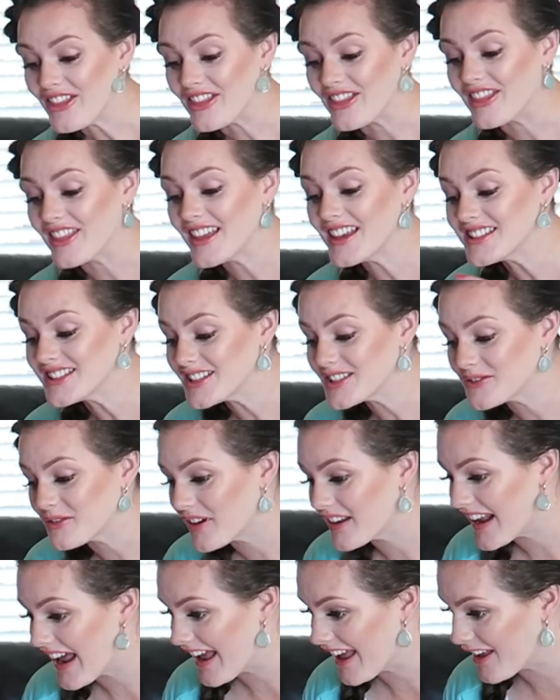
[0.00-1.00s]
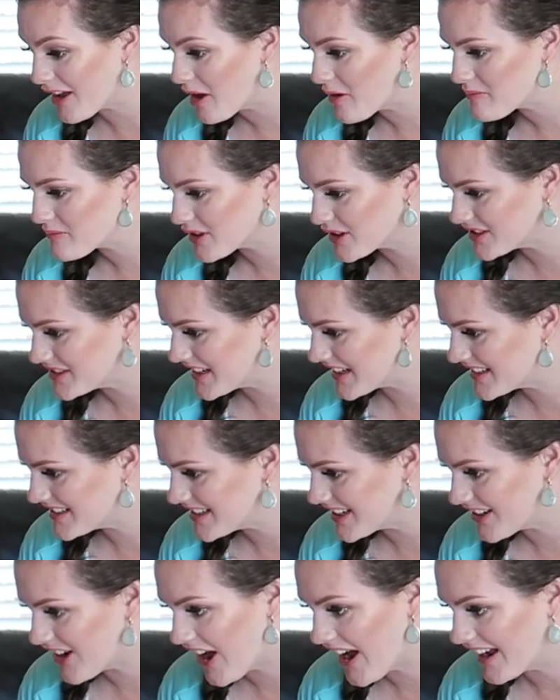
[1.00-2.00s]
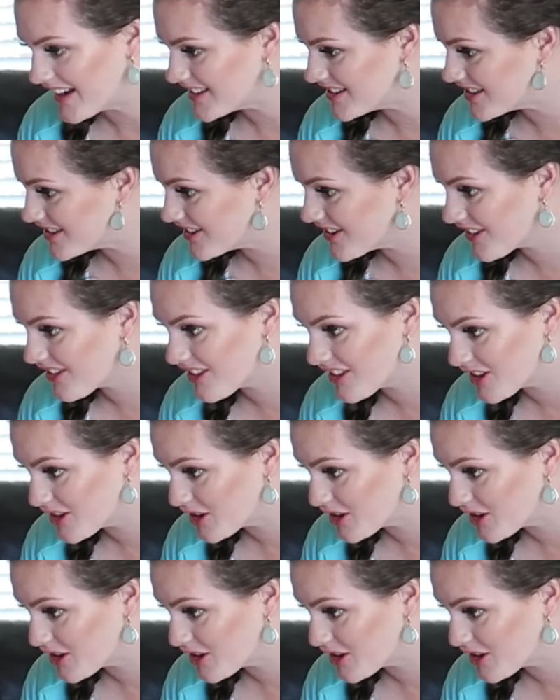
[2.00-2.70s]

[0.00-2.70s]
this is what I predicted. I didn't